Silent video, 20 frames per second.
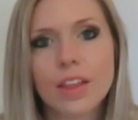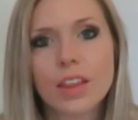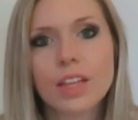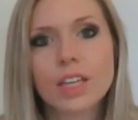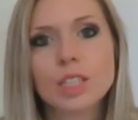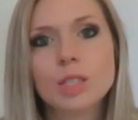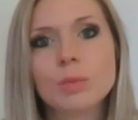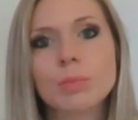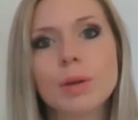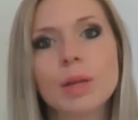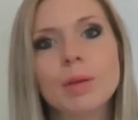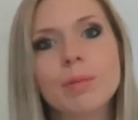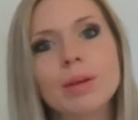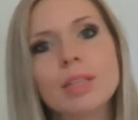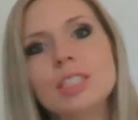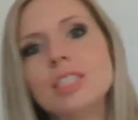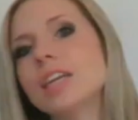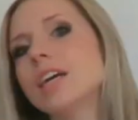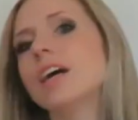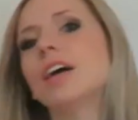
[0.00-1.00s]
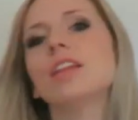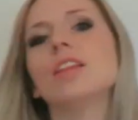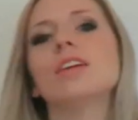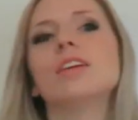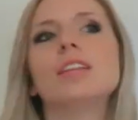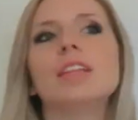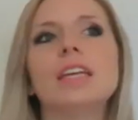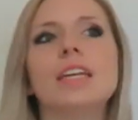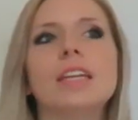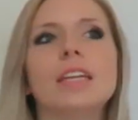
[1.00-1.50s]
think that's pretty much it
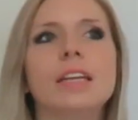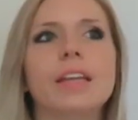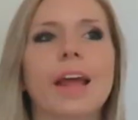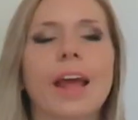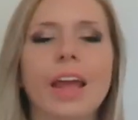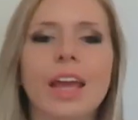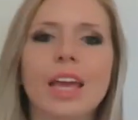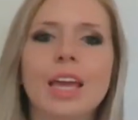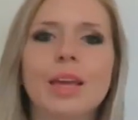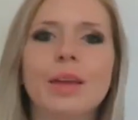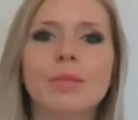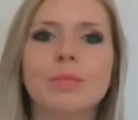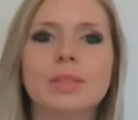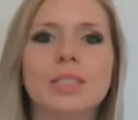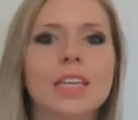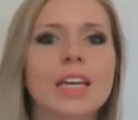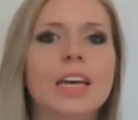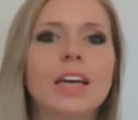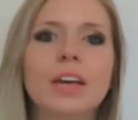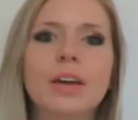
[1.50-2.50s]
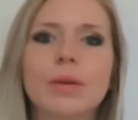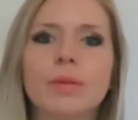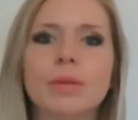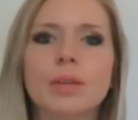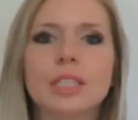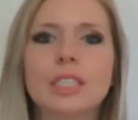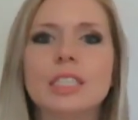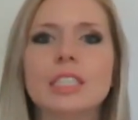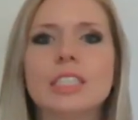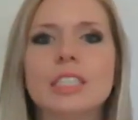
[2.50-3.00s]
other than names.
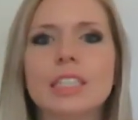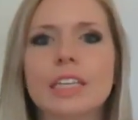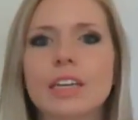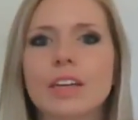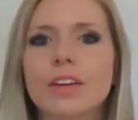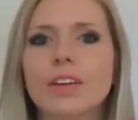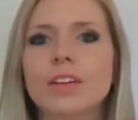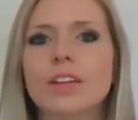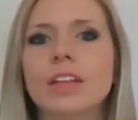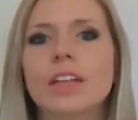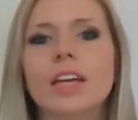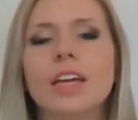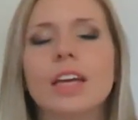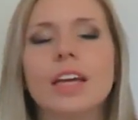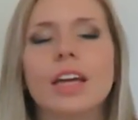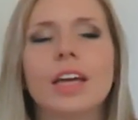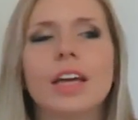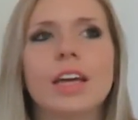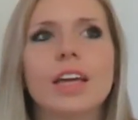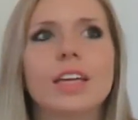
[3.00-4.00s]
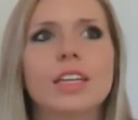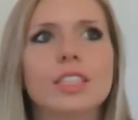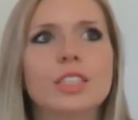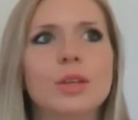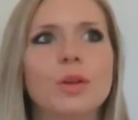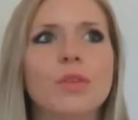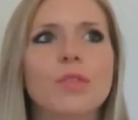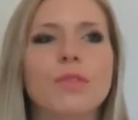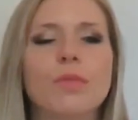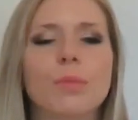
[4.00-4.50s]
So
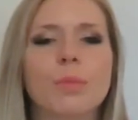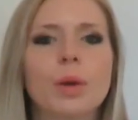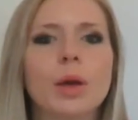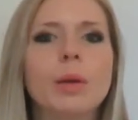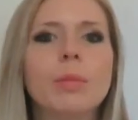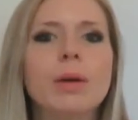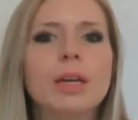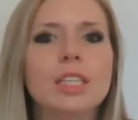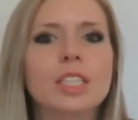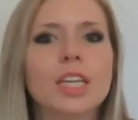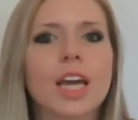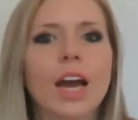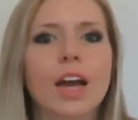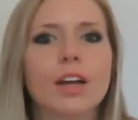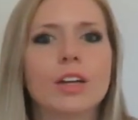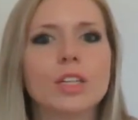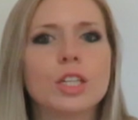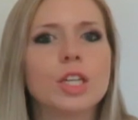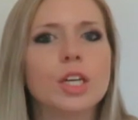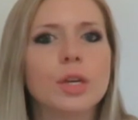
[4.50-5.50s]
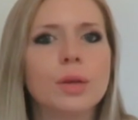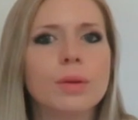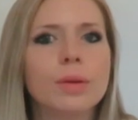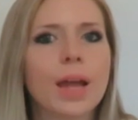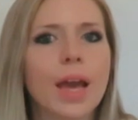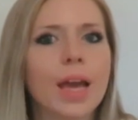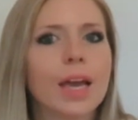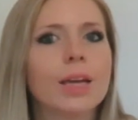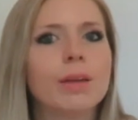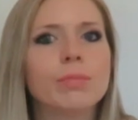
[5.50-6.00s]
we've pretty much got her two
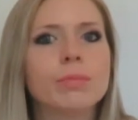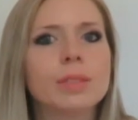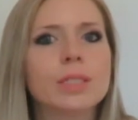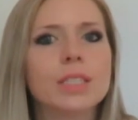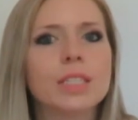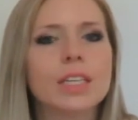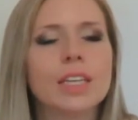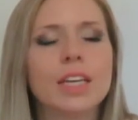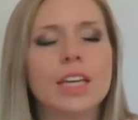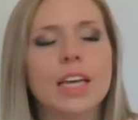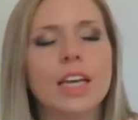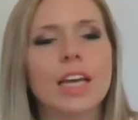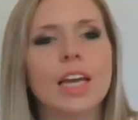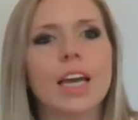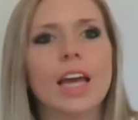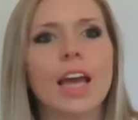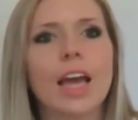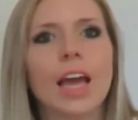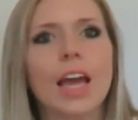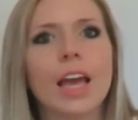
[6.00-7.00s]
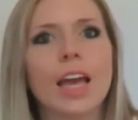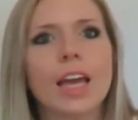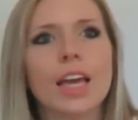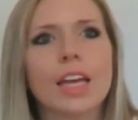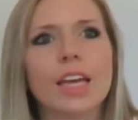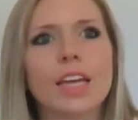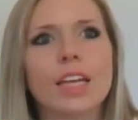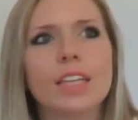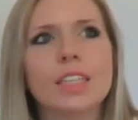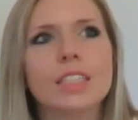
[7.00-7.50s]
names,
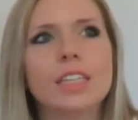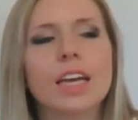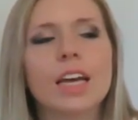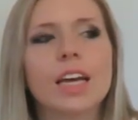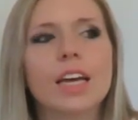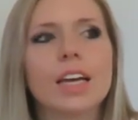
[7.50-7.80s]
and